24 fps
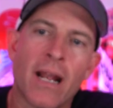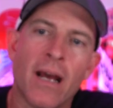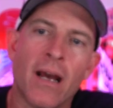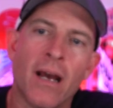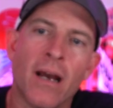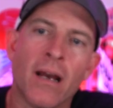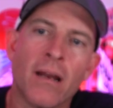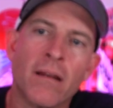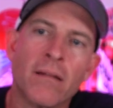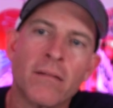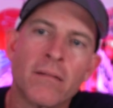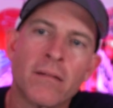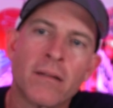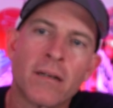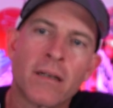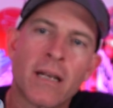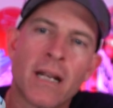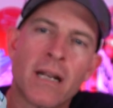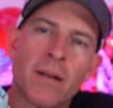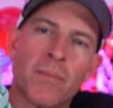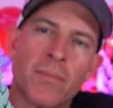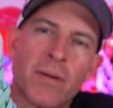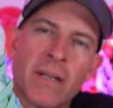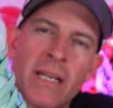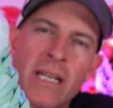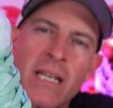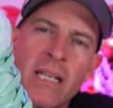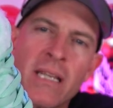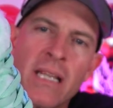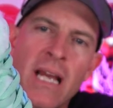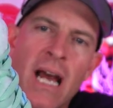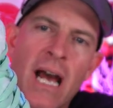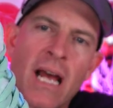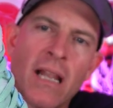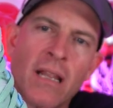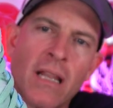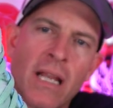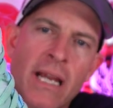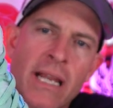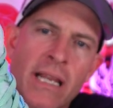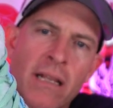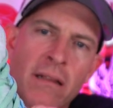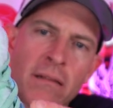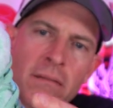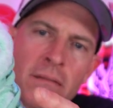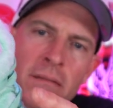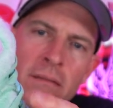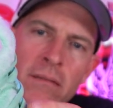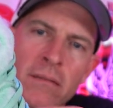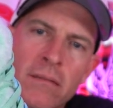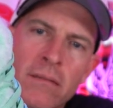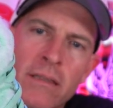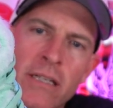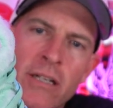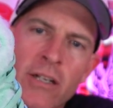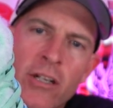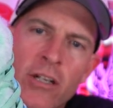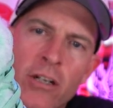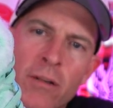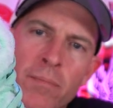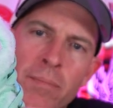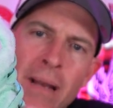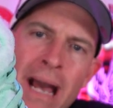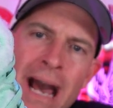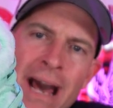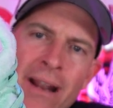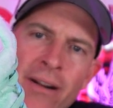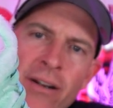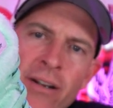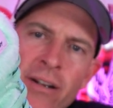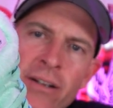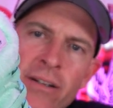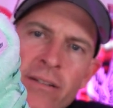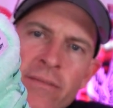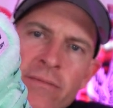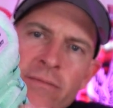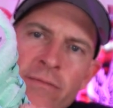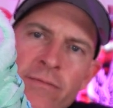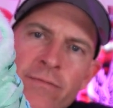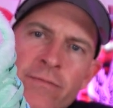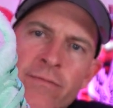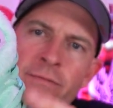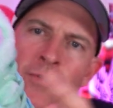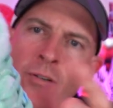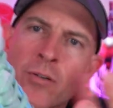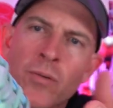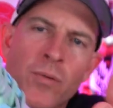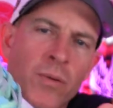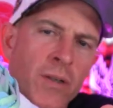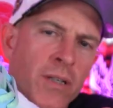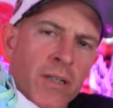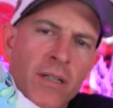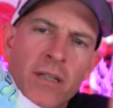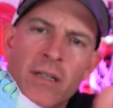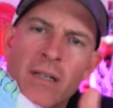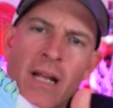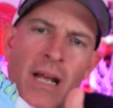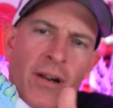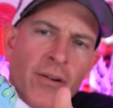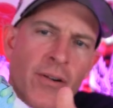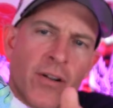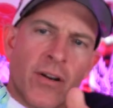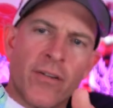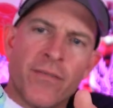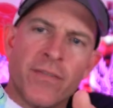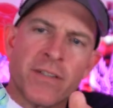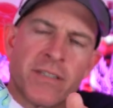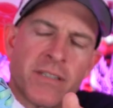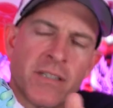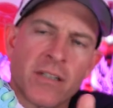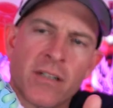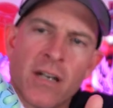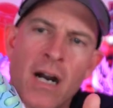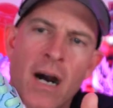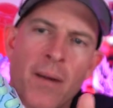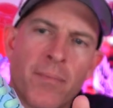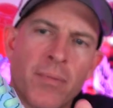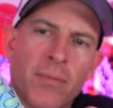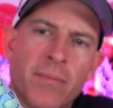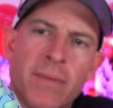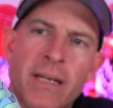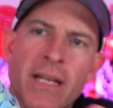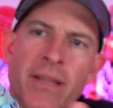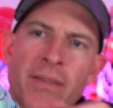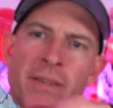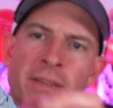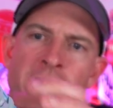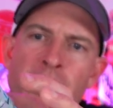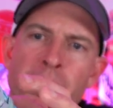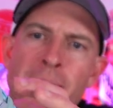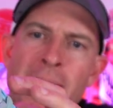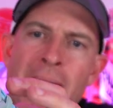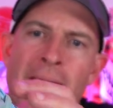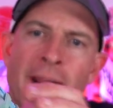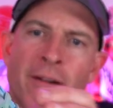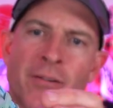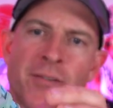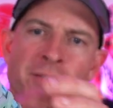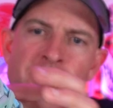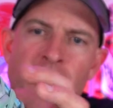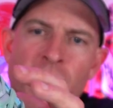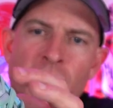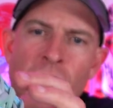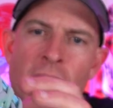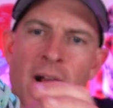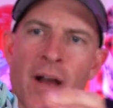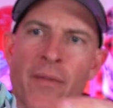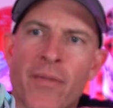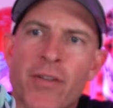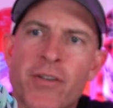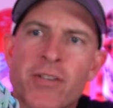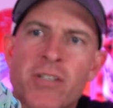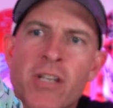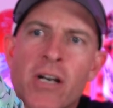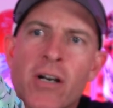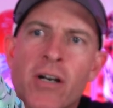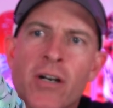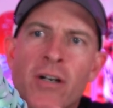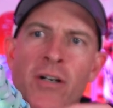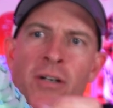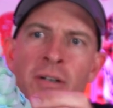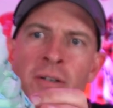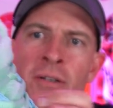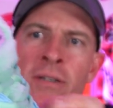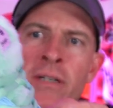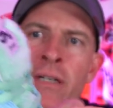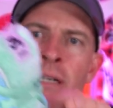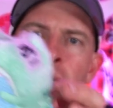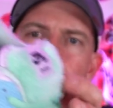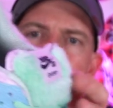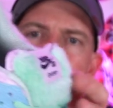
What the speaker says: of bringing that like linear pattern forward. I don't know if it's to complement the panels around the toe